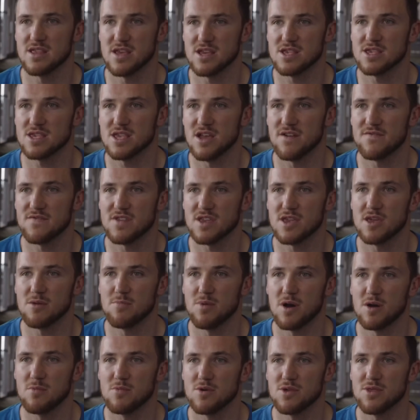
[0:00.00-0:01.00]
it's tough to keep
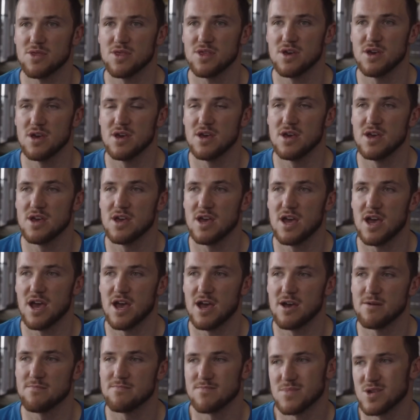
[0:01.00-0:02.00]
up with.
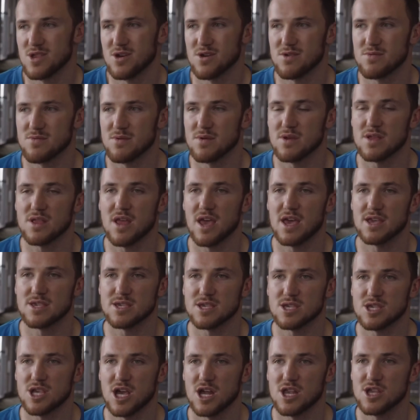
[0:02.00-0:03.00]
You know, it has
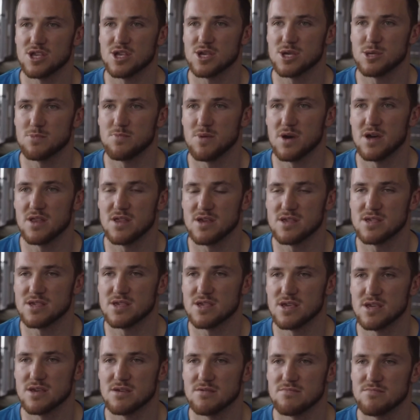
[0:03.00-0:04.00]
its challenges, but it's,
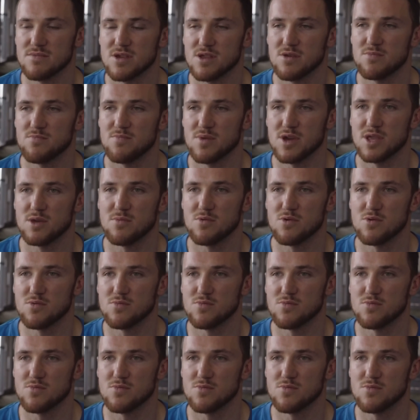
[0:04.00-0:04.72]
you know, beatable.